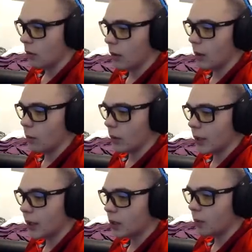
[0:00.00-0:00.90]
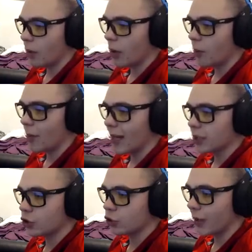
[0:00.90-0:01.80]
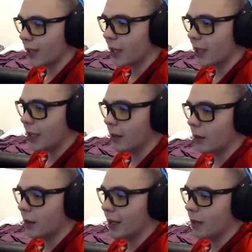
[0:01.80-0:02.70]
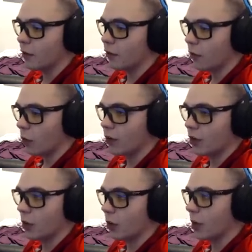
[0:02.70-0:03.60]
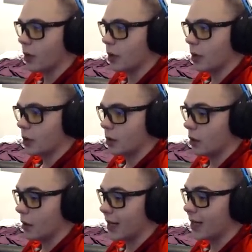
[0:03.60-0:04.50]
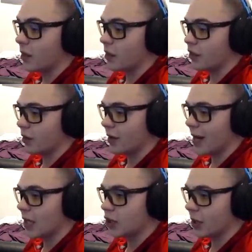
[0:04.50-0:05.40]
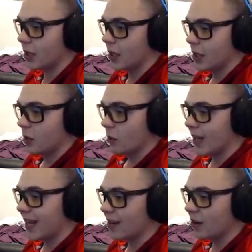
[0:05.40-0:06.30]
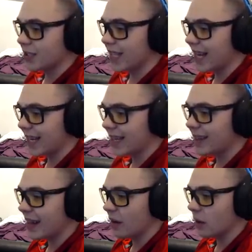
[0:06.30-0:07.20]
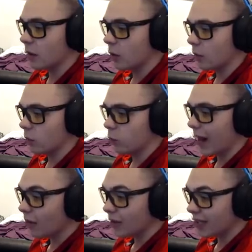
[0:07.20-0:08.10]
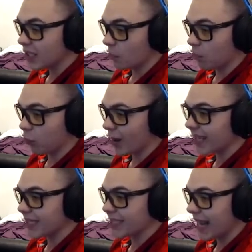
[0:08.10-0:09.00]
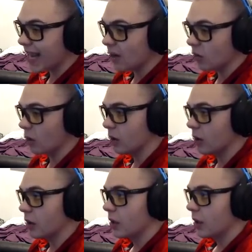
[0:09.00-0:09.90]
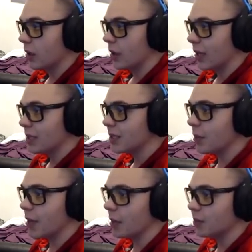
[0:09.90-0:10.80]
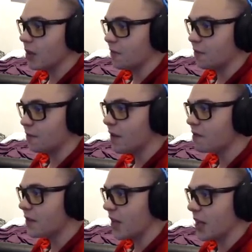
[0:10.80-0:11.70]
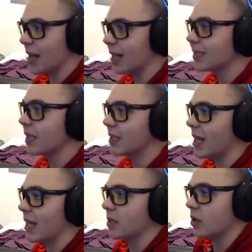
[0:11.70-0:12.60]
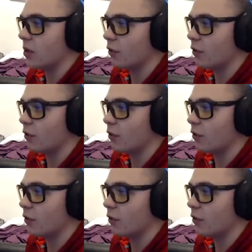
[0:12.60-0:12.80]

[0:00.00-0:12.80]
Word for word: All right, we're going to get the ball back, trailing here in the 4th quarter. No, end of the 3rd, actually. We're going to hit our tight end there on a little route, and he's going to break a tackle. And he's going to be up to the 50, and that's going to take us